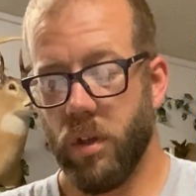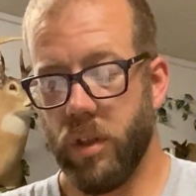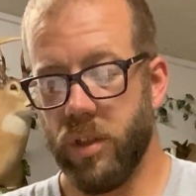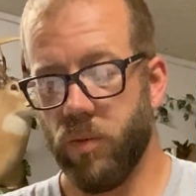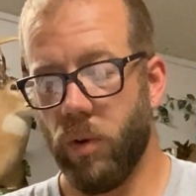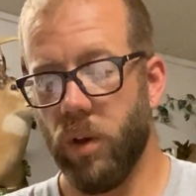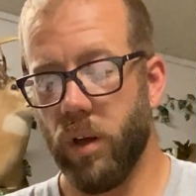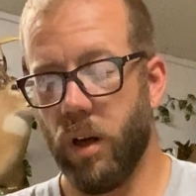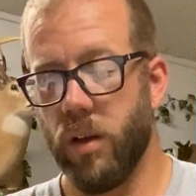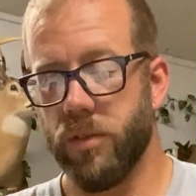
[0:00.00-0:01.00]
These roller
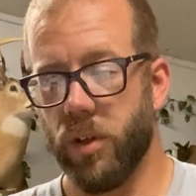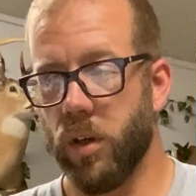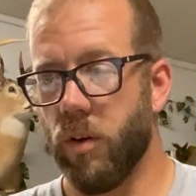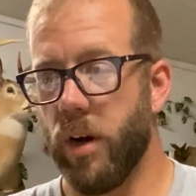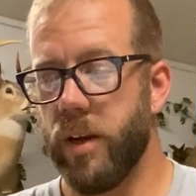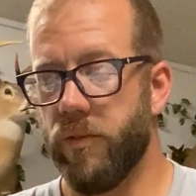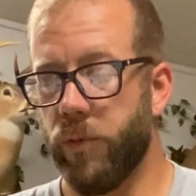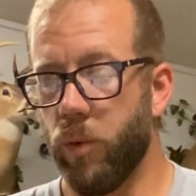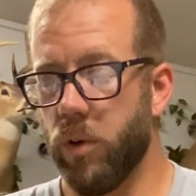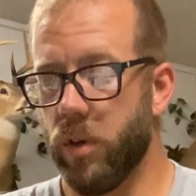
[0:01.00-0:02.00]
galls are great
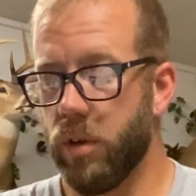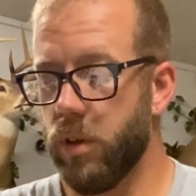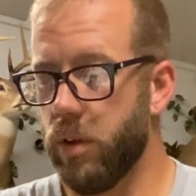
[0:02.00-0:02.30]
for